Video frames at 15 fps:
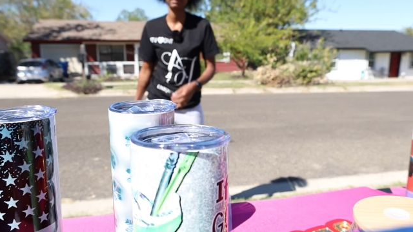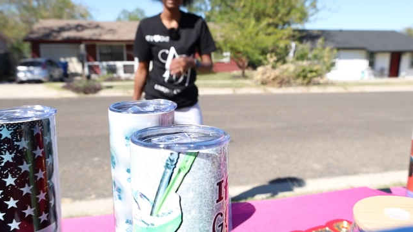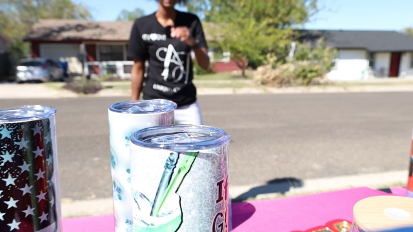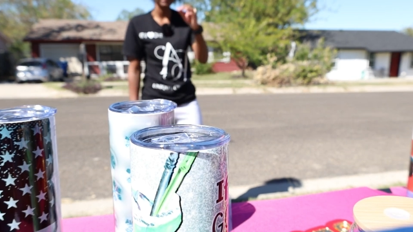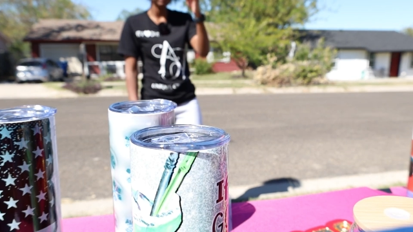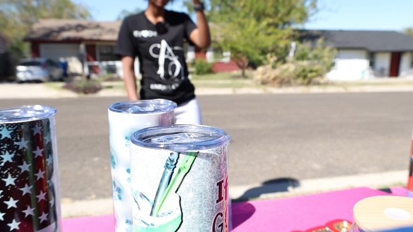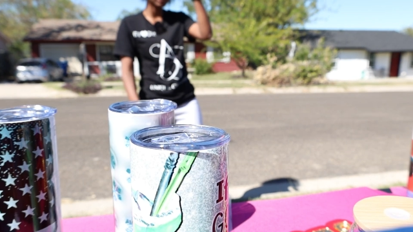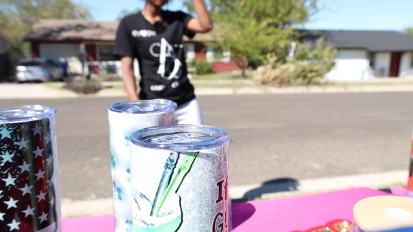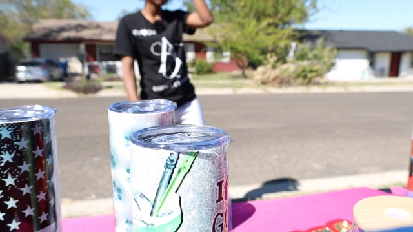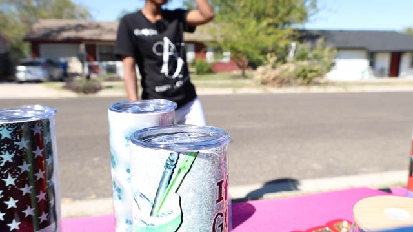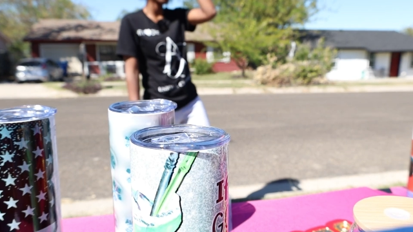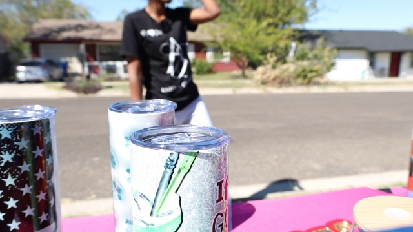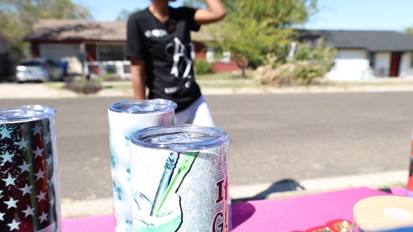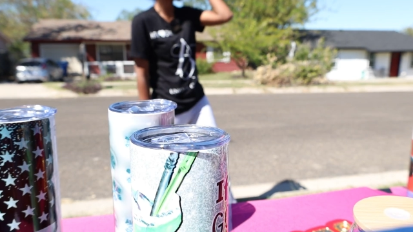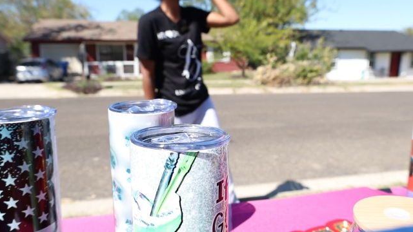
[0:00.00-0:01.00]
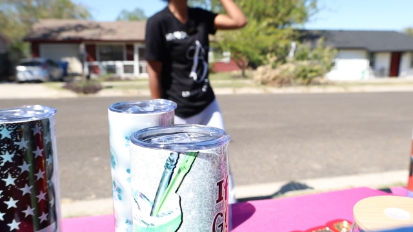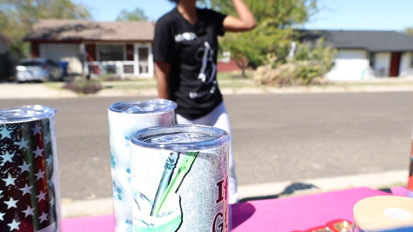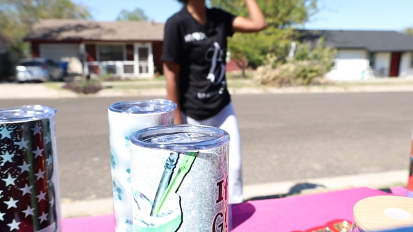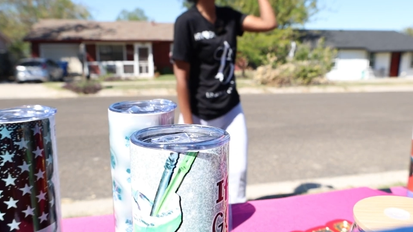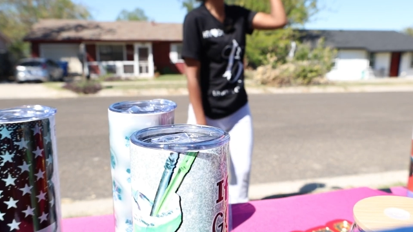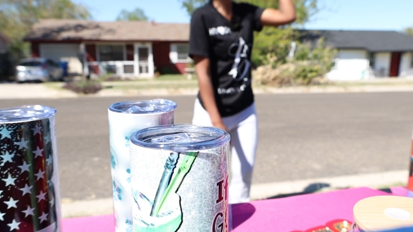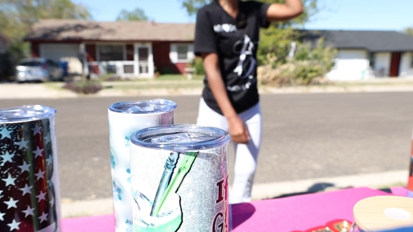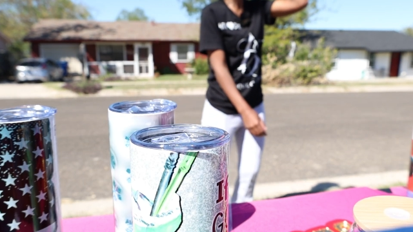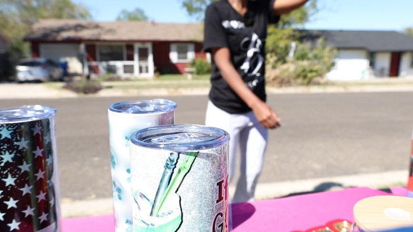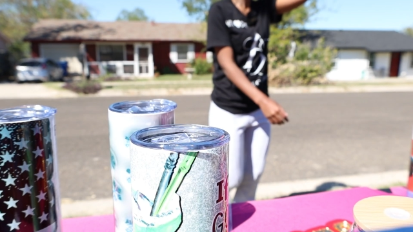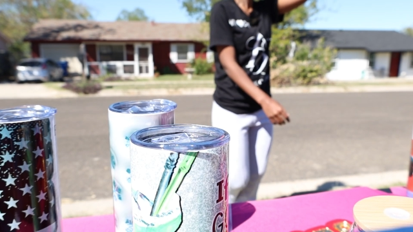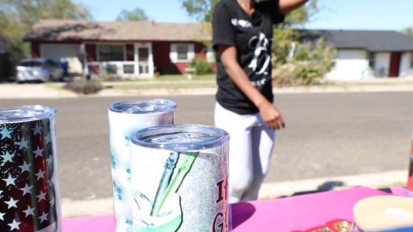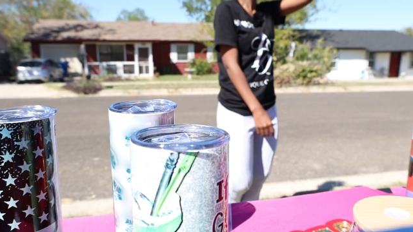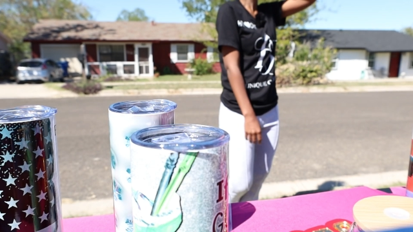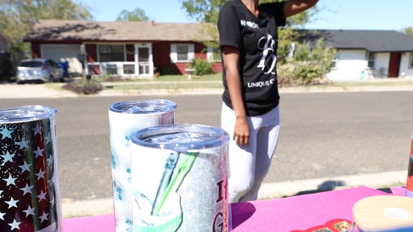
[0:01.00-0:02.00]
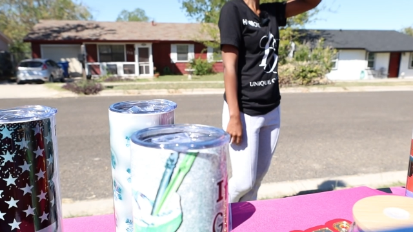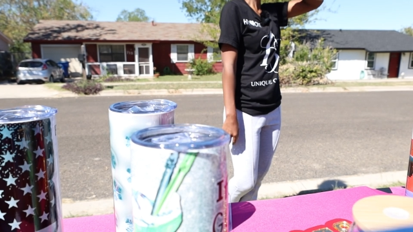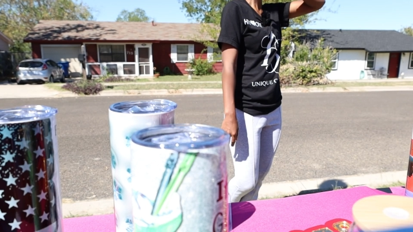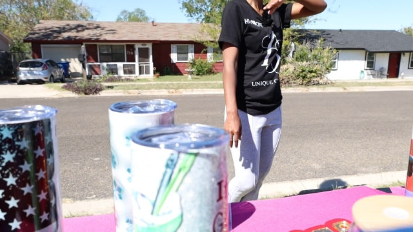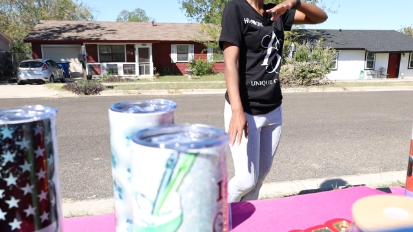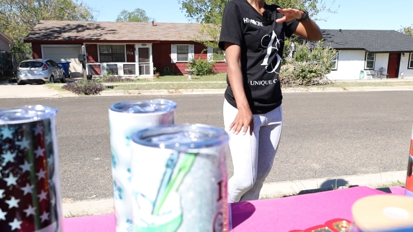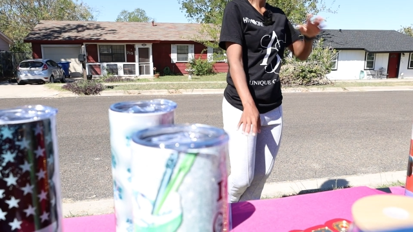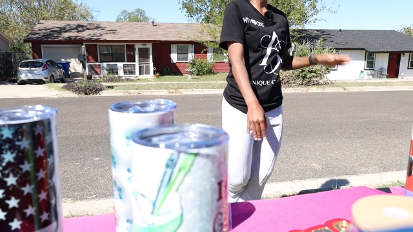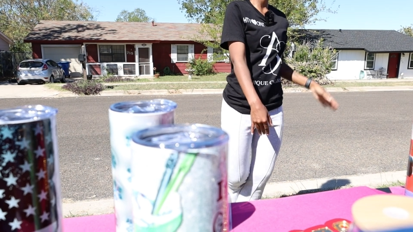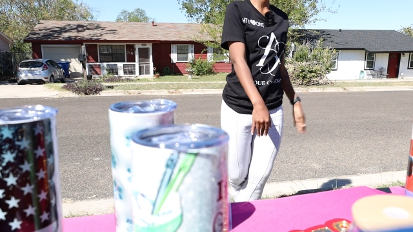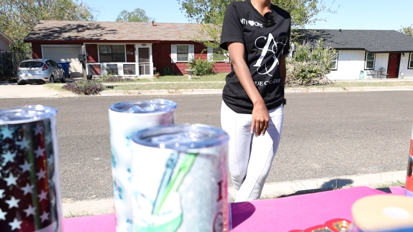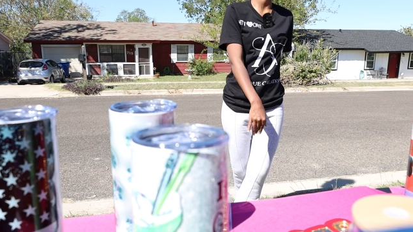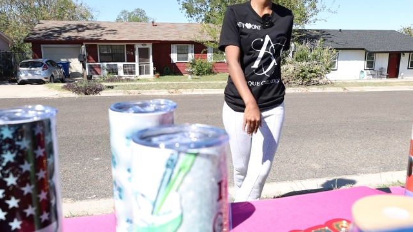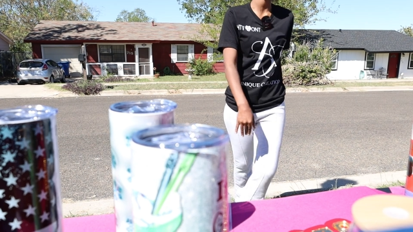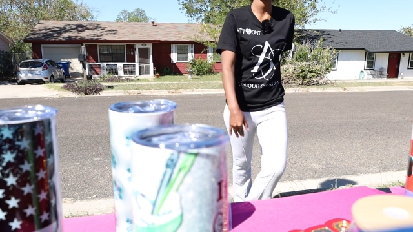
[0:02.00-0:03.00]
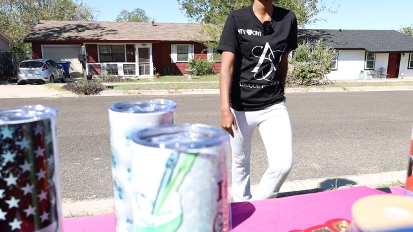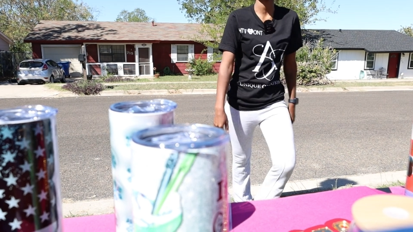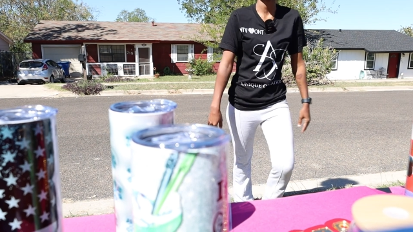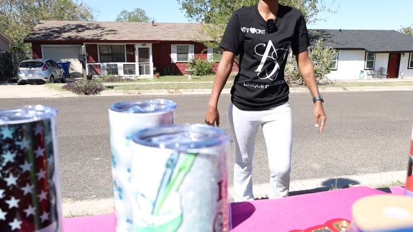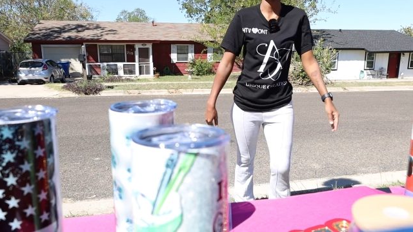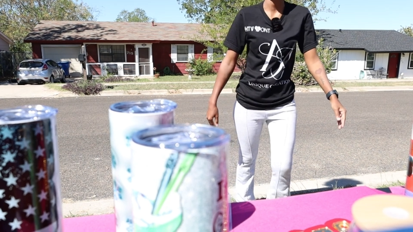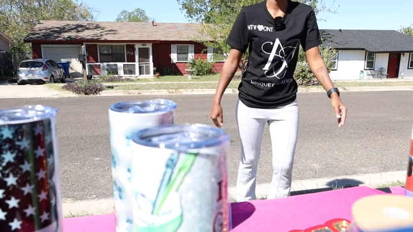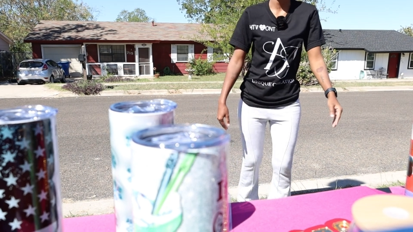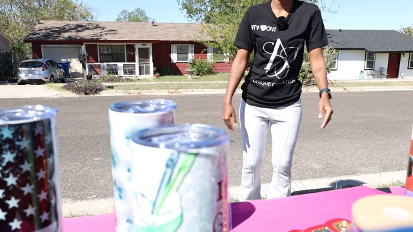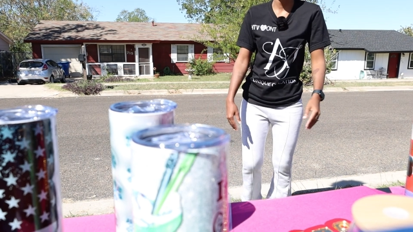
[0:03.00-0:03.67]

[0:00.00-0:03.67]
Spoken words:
No face is visible, so there are no lips to read.